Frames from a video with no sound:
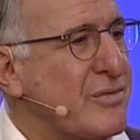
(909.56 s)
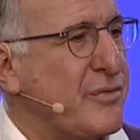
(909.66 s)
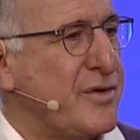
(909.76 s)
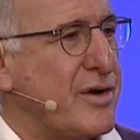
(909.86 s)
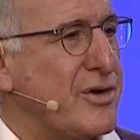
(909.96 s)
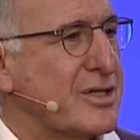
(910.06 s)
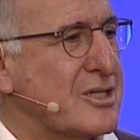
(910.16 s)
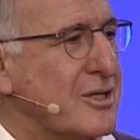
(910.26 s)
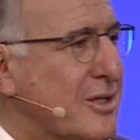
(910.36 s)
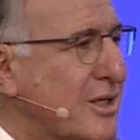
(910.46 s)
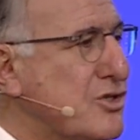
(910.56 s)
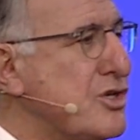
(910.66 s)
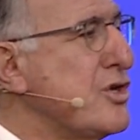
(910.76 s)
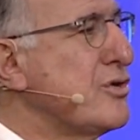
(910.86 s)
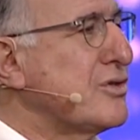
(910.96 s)
fear it. I
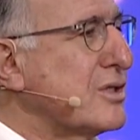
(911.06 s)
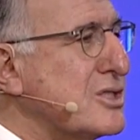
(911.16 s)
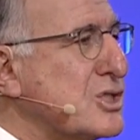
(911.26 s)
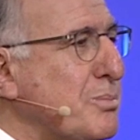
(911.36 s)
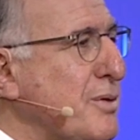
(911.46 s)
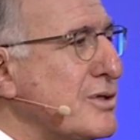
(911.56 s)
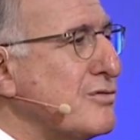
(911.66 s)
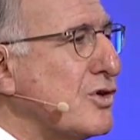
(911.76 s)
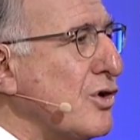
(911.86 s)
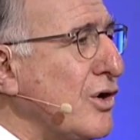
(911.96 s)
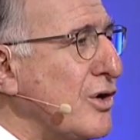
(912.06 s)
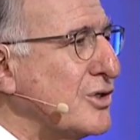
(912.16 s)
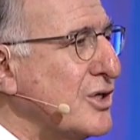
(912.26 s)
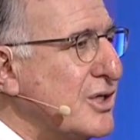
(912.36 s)
knew that the Spirit of God